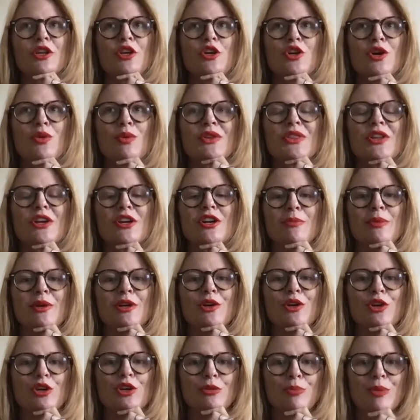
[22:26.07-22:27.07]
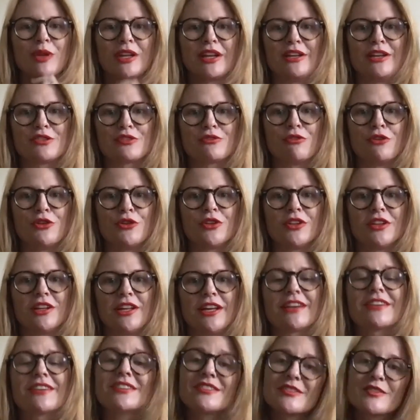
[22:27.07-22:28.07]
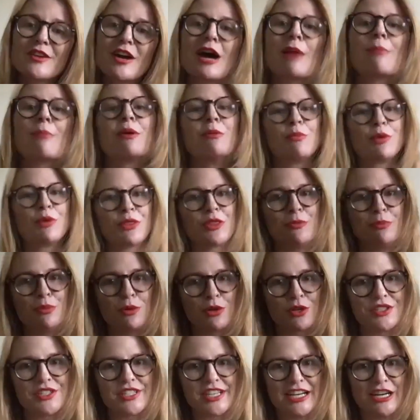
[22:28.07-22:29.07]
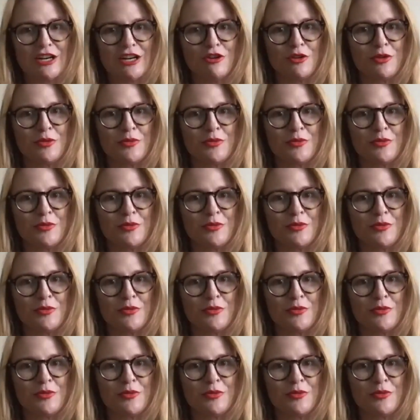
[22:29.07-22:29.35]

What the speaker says: you don't want there to be a good place for you to like stop and put the book down.